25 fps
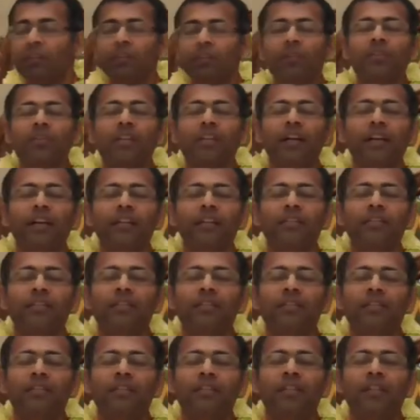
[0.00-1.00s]
We close our
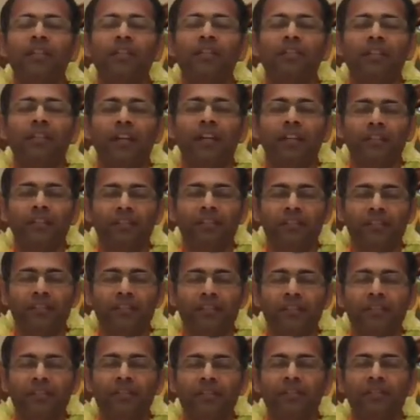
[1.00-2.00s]
eyes, there are
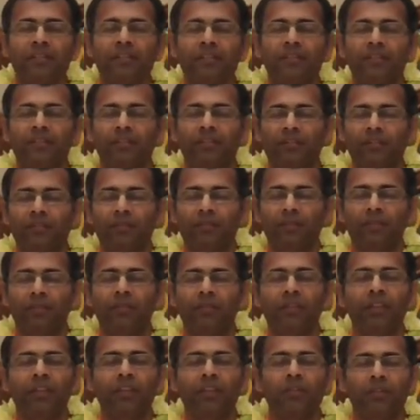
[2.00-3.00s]
desires.
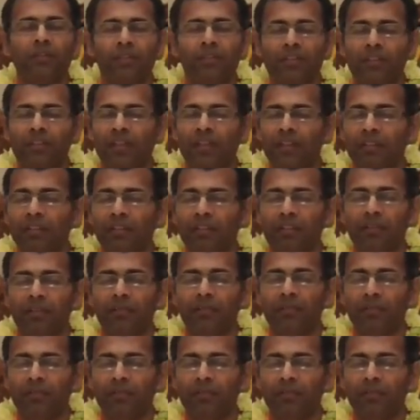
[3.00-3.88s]
From where those desires are